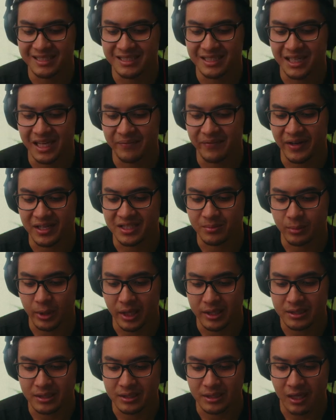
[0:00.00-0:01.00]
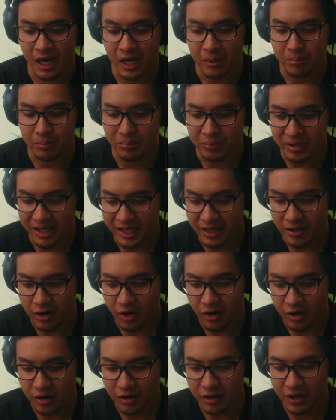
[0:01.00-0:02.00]
CF Express Type B
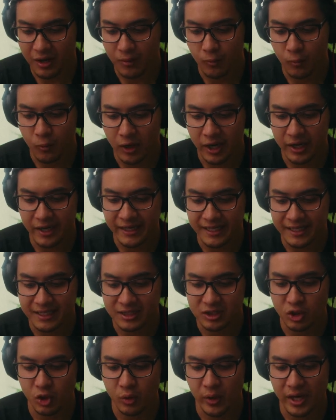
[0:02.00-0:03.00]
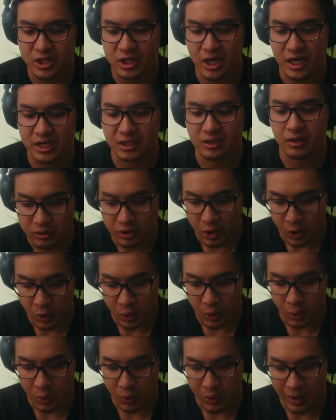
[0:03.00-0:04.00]
card and one is UHS
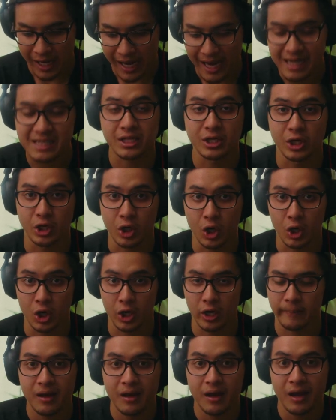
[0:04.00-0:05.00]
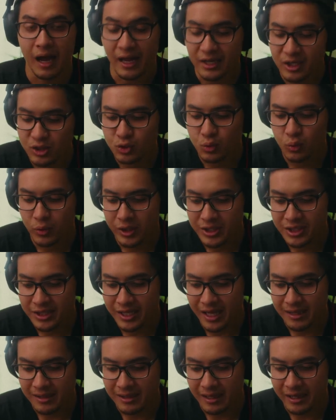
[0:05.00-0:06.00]
2 SD card. I just wish
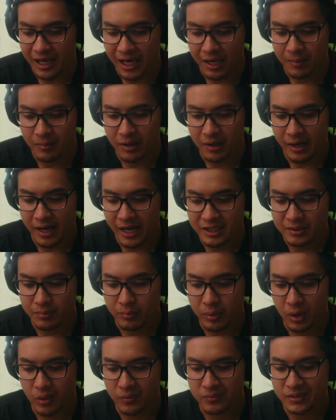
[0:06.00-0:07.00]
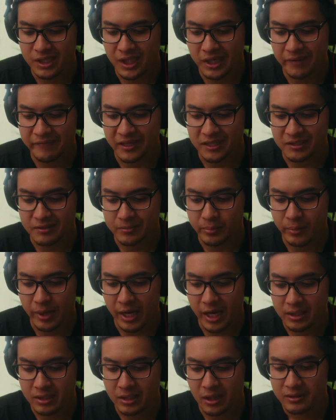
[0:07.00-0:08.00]
that the camera has both CF
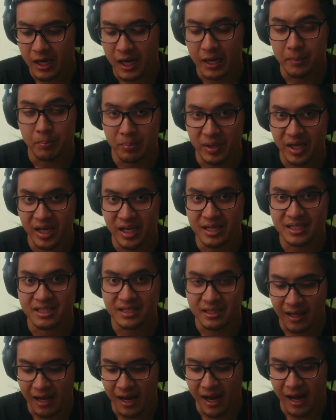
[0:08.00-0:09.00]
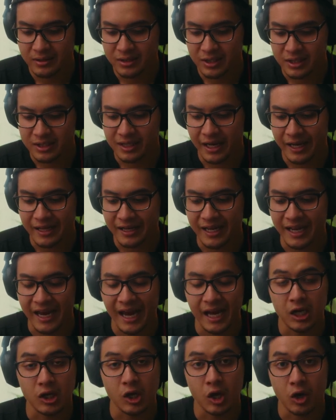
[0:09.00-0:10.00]
Express Type B slot, just like the
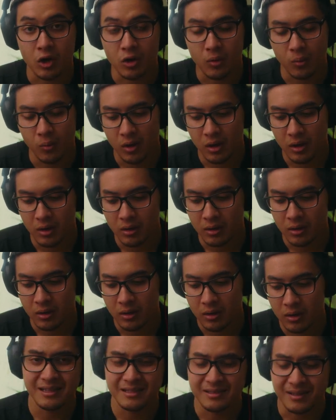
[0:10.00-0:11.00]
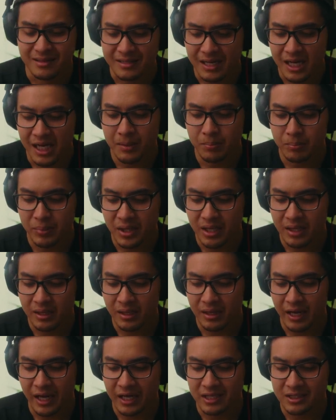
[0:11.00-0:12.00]
Canon R1. The Type
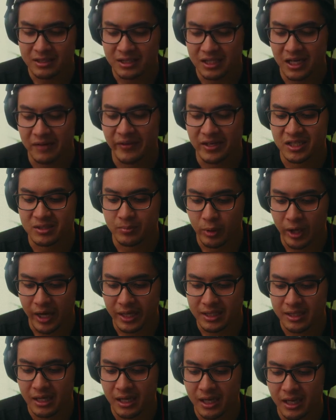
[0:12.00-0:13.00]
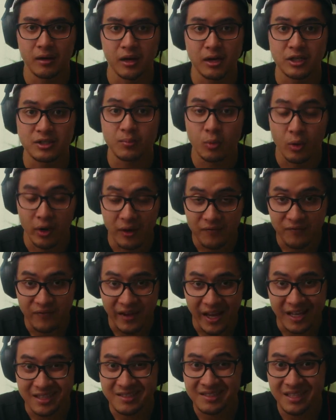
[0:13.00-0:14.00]
B CF Express is more
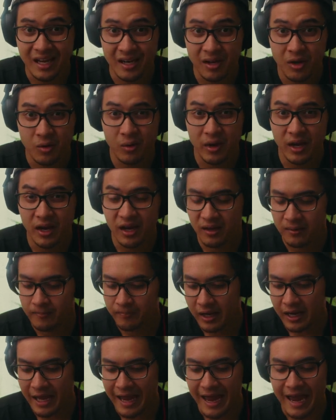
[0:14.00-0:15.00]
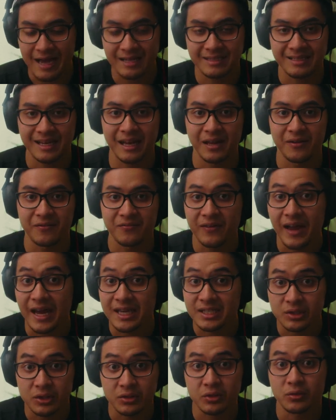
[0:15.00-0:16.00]
advanced anyway. It has a
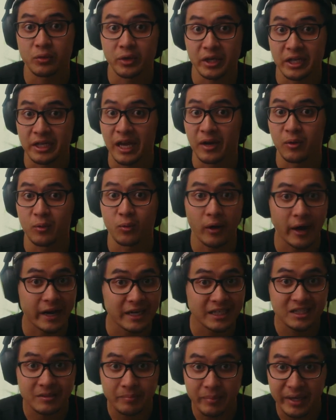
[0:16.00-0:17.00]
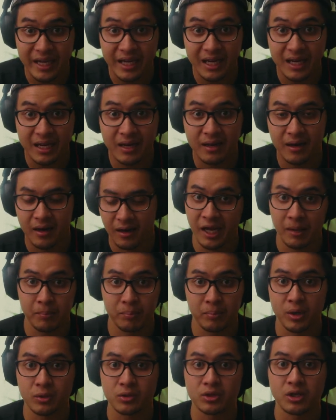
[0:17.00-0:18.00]
faster read and write speed. They
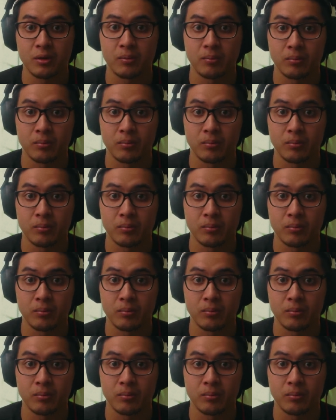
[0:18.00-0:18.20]
built it